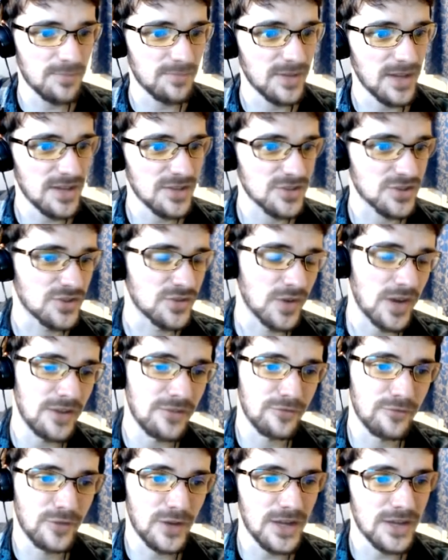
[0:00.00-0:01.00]
That's great
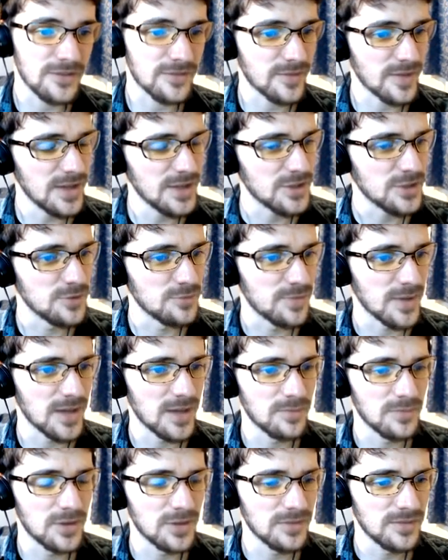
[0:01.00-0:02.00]
fight. Thank you,
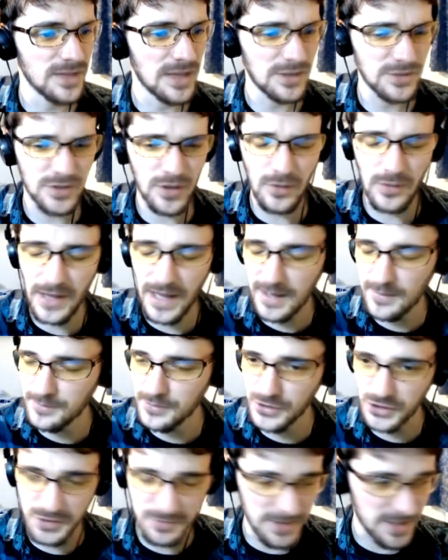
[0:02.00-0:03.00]
Betamon. Now, don't
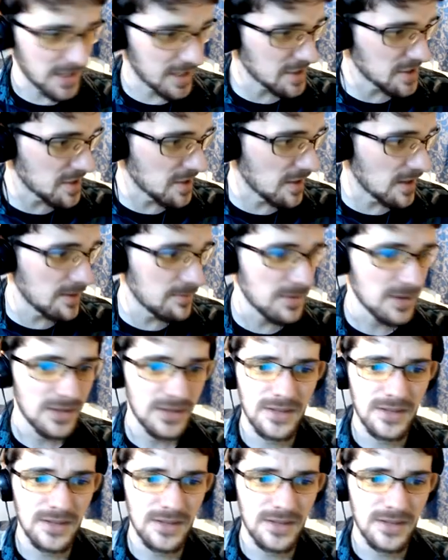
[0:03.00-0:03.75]
ambush me next time.